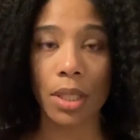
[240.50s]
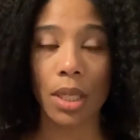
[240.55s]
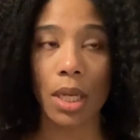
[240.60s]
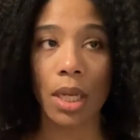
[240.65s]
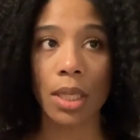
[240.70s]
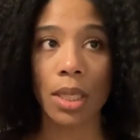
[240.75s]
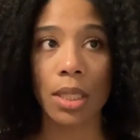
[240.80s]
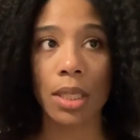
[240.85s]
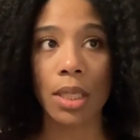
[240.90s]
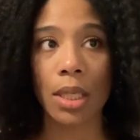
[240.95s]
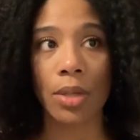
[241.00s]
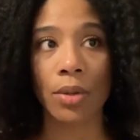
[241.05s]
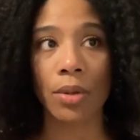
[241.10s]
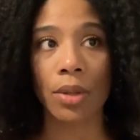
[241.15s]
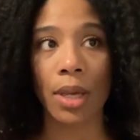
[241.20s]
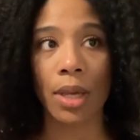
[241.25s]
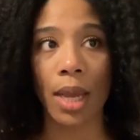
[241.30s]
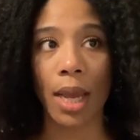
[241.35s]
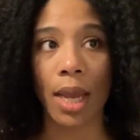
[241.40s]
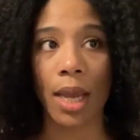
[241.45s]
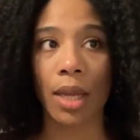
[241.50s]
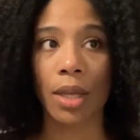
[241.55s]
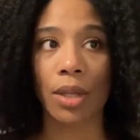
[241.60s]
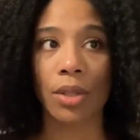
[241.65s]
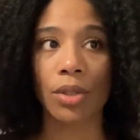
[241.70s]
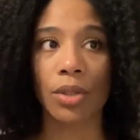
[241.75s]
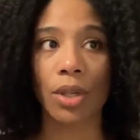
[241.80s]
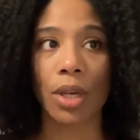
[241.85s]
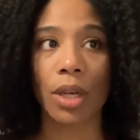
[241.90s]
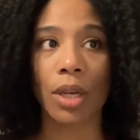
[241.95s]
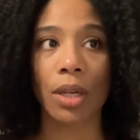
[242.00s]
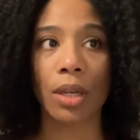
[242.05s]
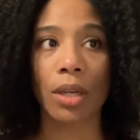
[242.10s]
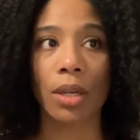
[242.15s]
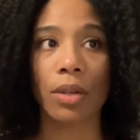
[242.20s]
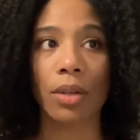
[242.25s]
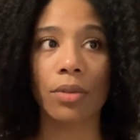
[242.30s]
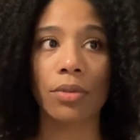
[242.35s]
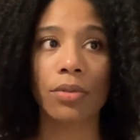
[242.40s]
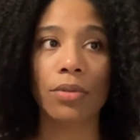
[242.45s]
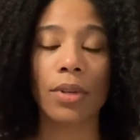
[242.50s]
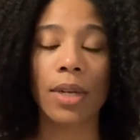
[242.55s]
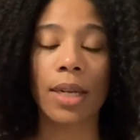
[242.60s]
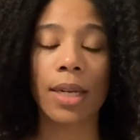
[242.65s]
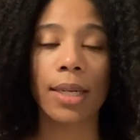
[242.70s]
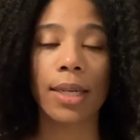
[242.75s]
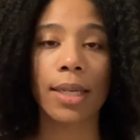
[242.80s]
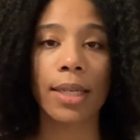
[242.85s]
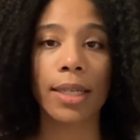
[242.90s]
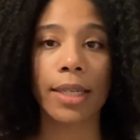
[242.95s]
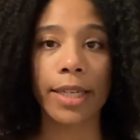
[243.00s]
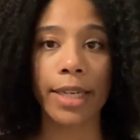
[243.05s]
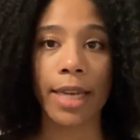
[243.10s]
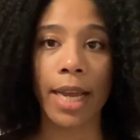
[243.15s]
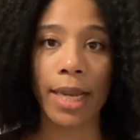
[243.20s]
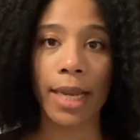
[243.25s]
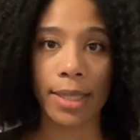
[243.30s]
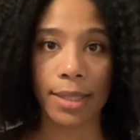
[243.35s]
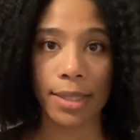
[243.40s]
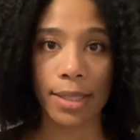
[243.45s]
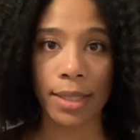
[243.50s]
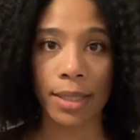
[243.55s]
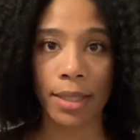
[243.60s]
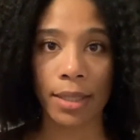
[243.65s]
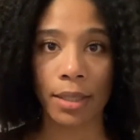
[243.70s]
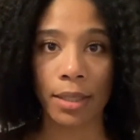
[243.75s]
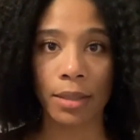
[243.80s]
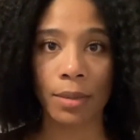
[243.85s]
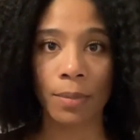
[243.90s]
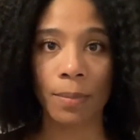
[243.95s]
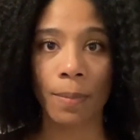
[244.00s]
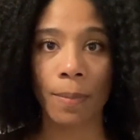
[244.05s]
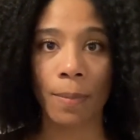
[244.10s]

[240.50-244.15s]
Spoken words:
until the age of 19,